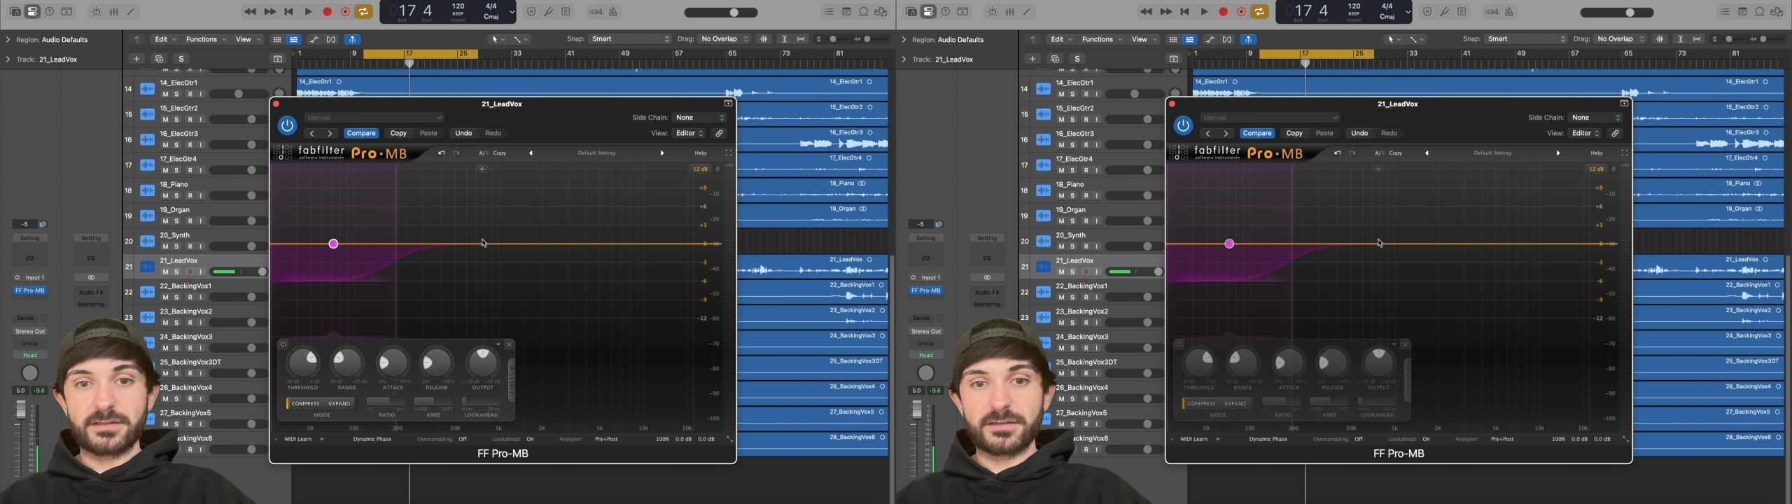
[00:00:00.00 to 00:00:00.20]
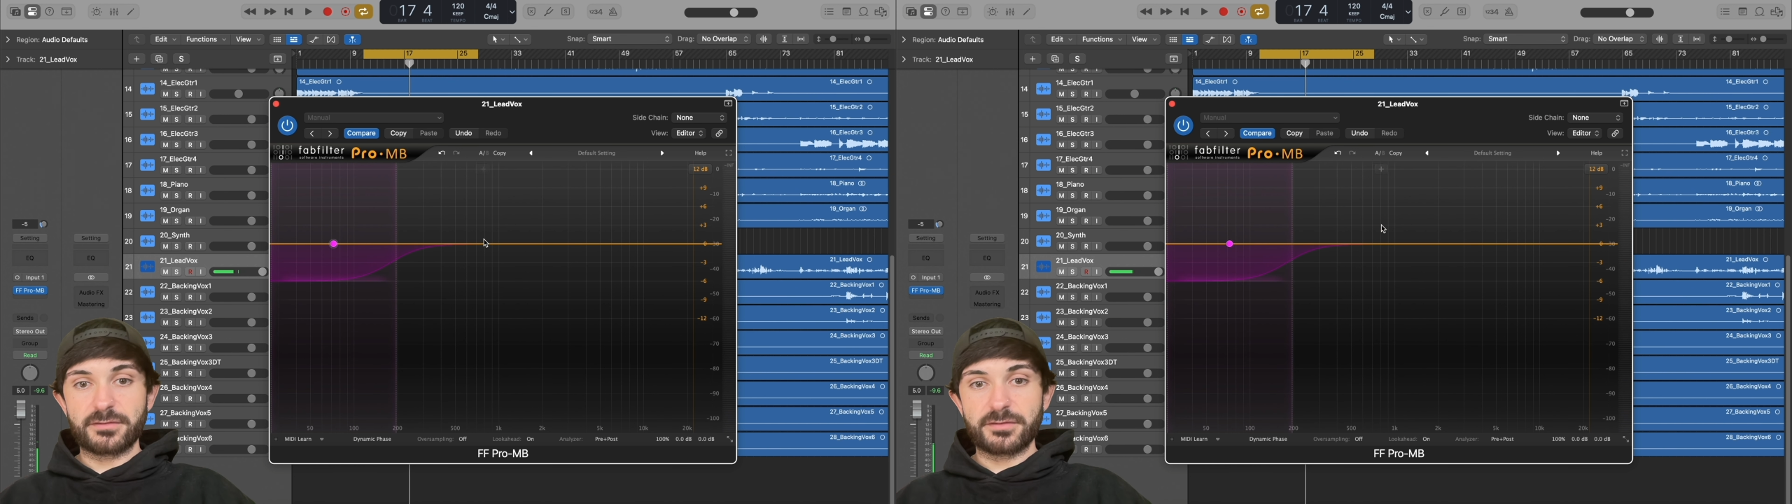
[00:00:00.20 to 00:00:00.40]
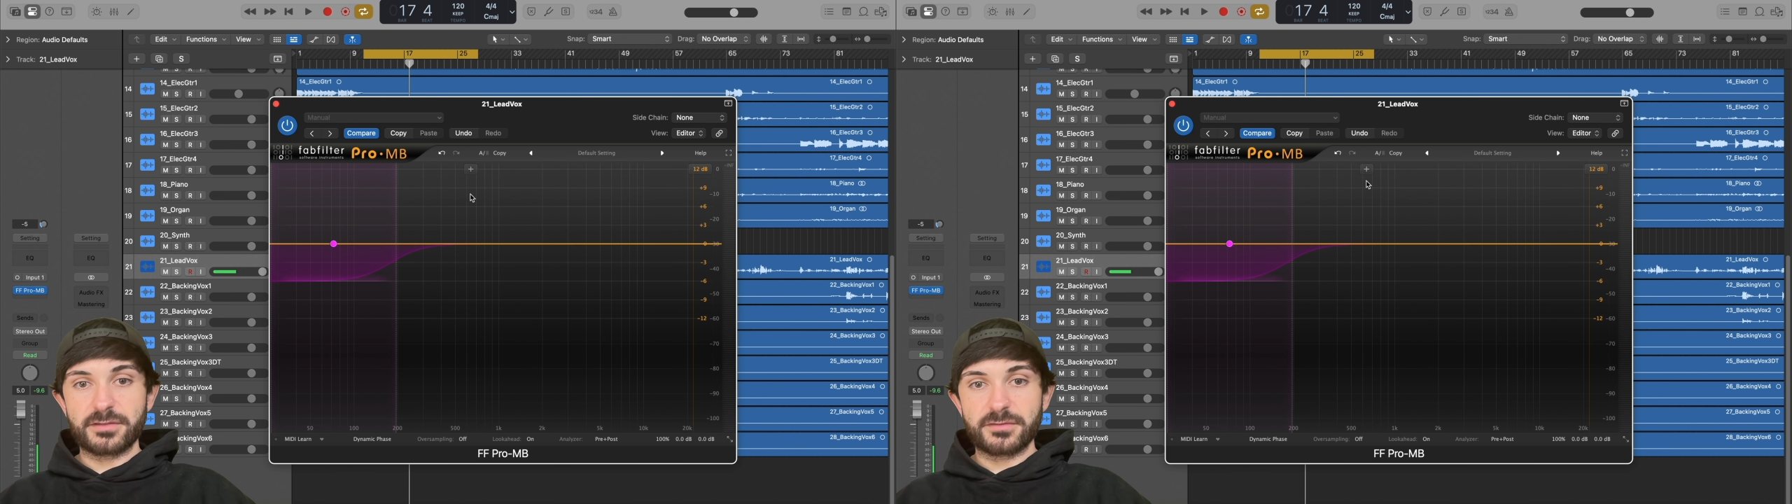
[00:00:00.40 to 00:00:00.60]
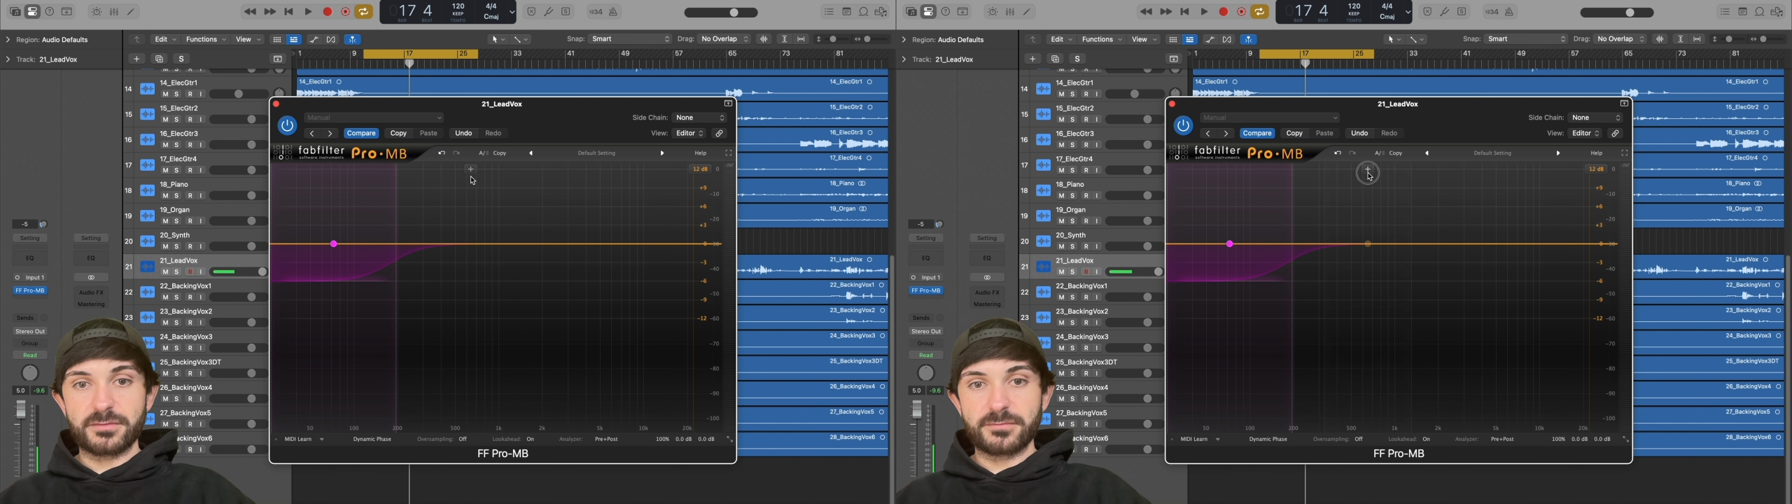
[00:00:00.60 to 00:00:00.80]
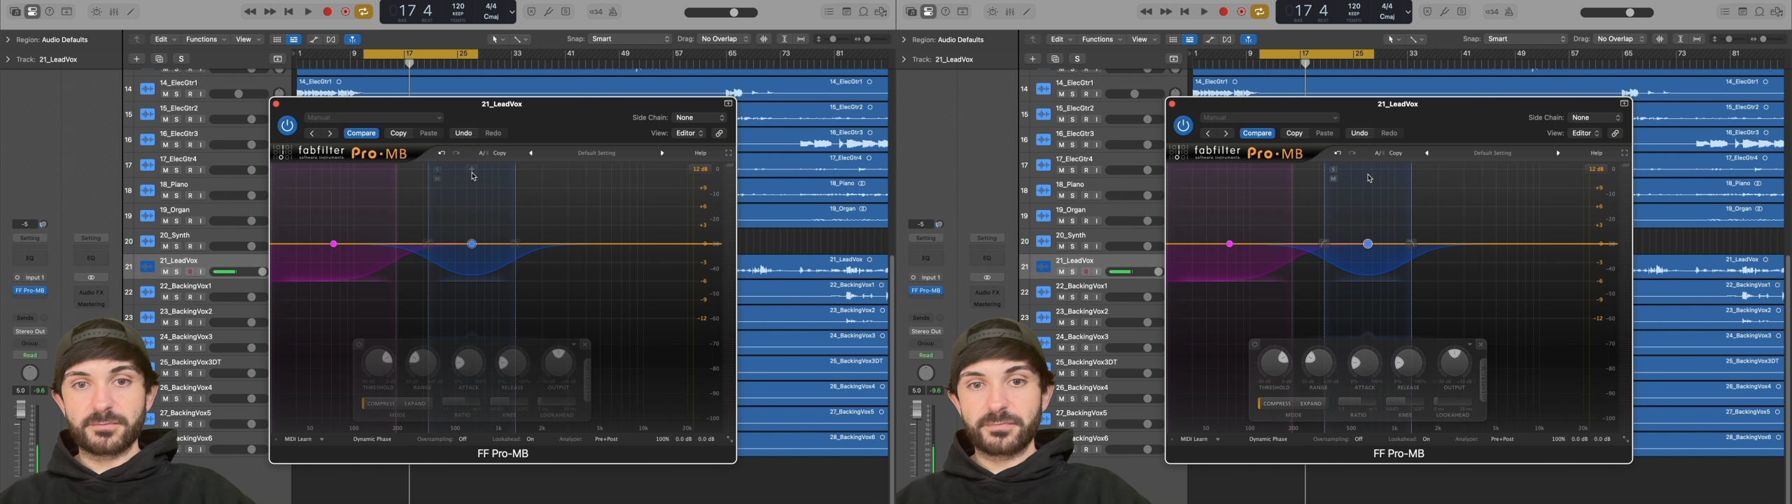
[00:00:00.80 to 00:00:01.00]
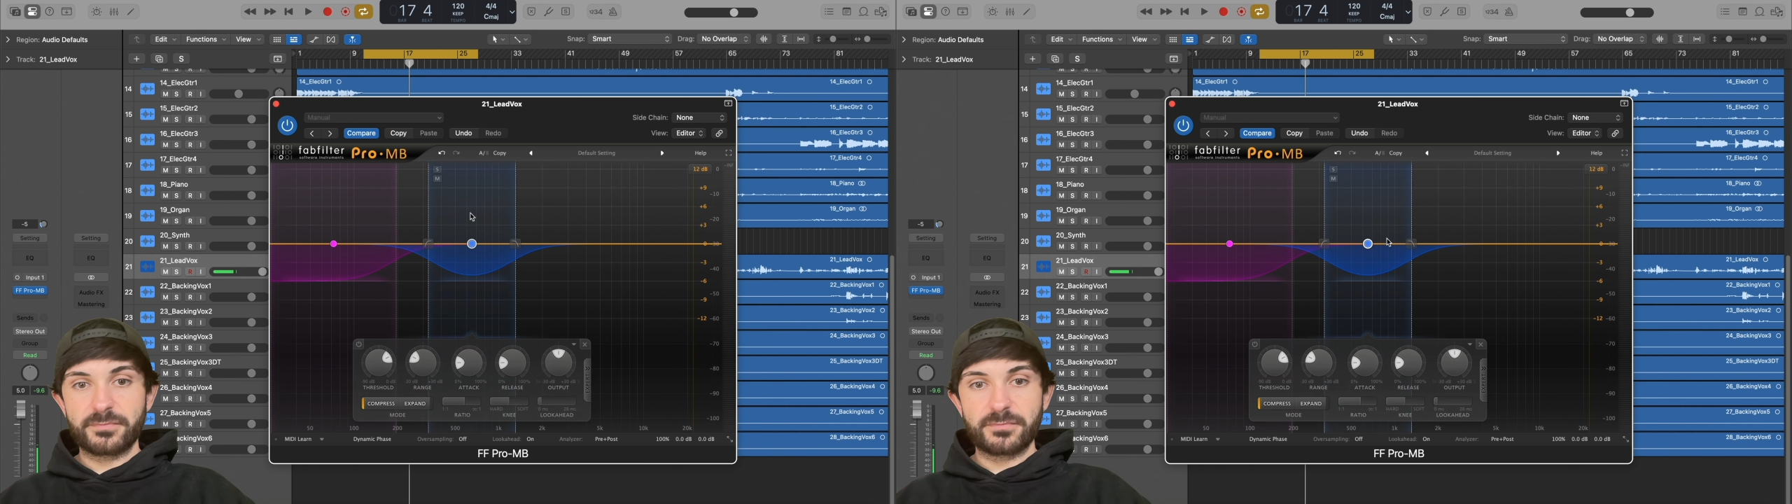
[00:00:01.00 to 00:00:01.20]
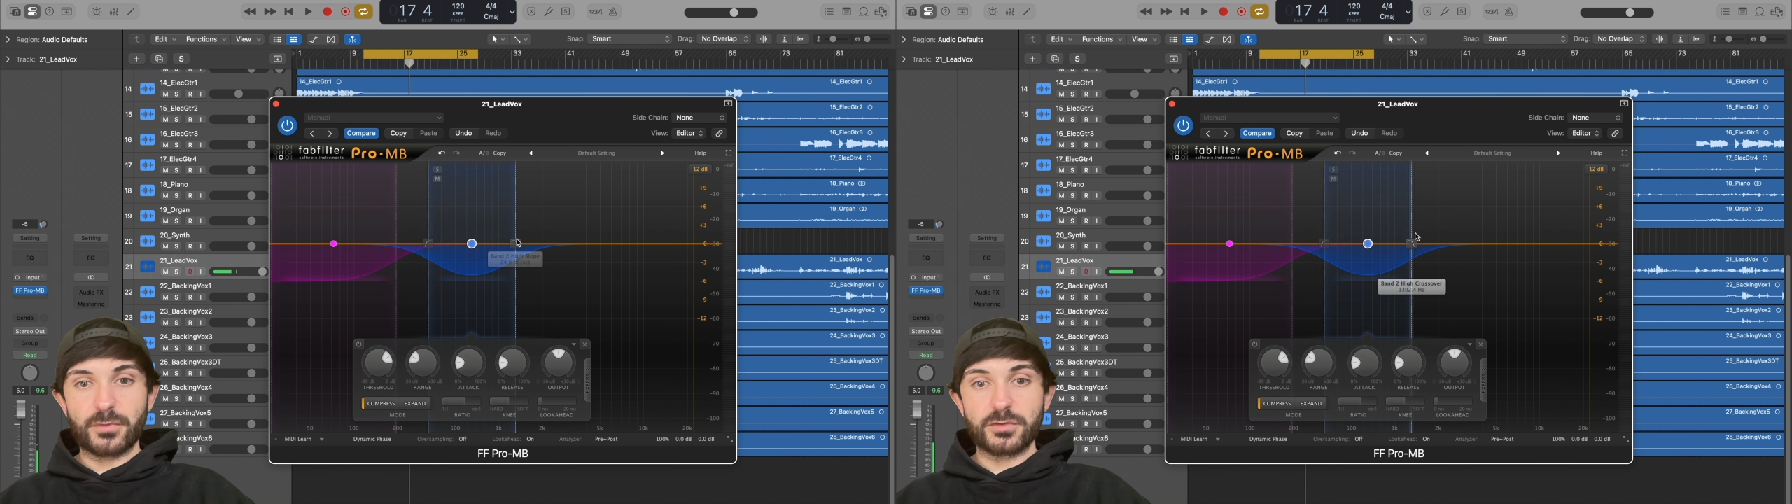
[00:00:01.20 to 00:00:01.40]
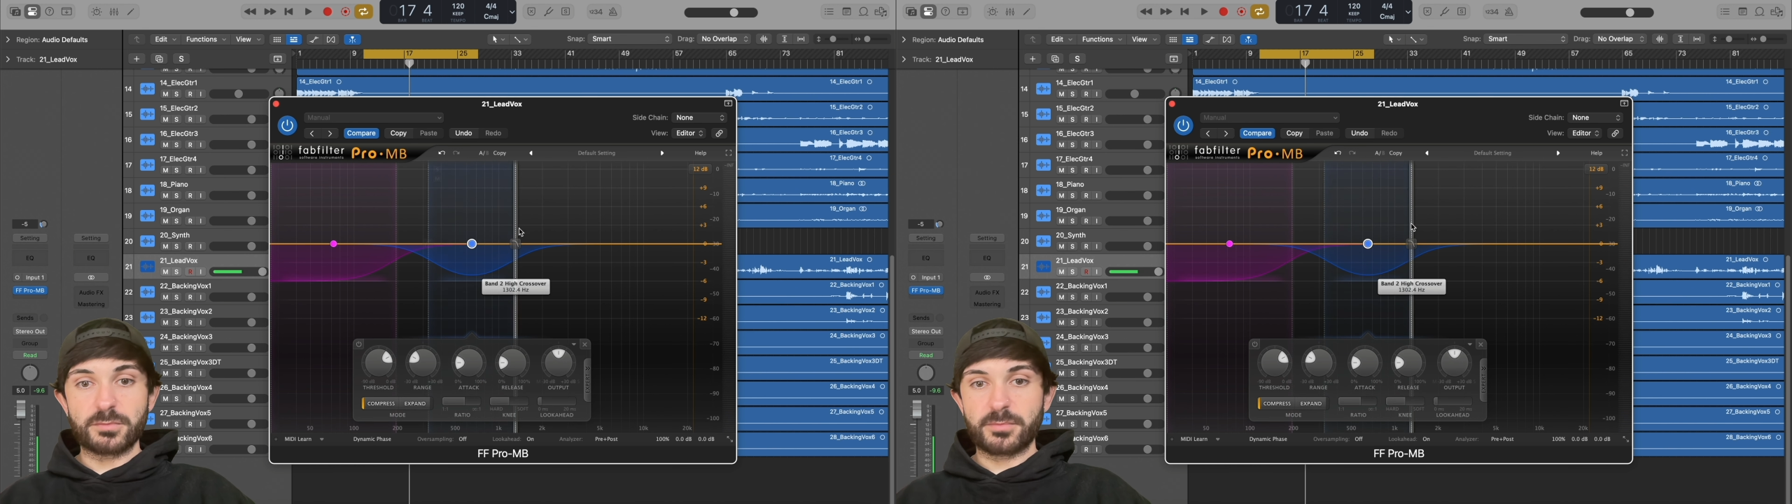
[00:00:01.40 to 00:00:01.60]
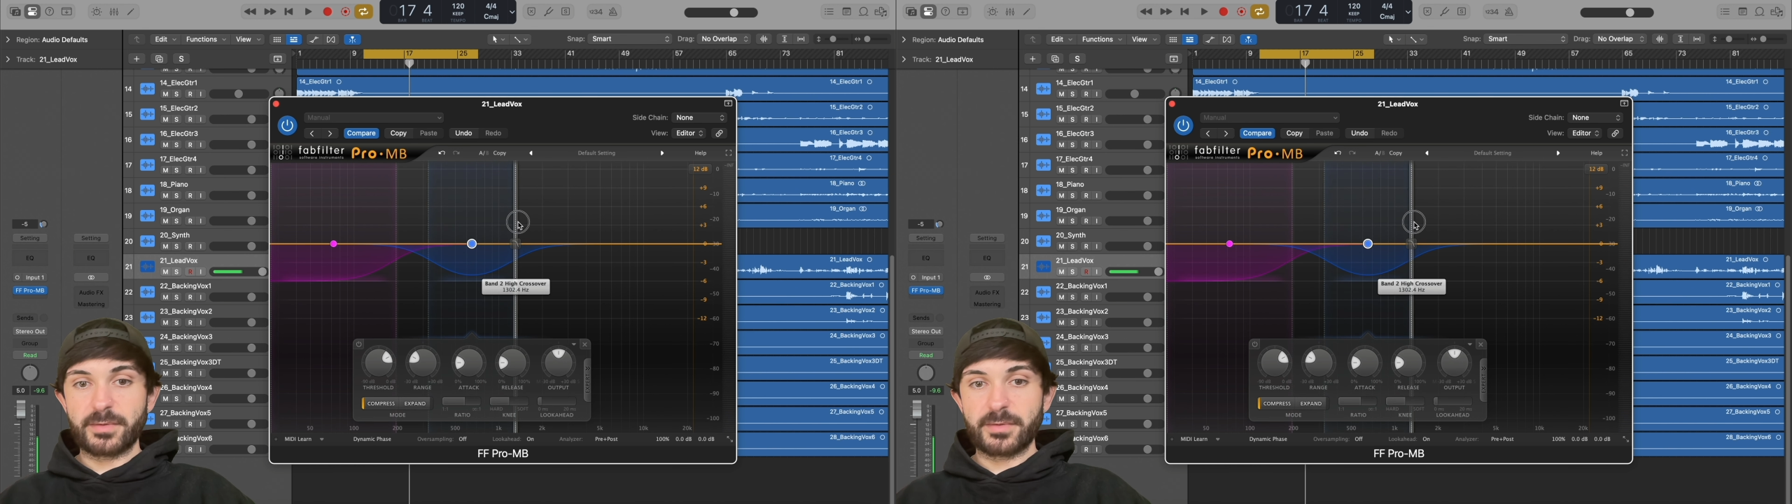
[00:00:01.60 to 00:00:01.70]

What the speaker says: You could do multiple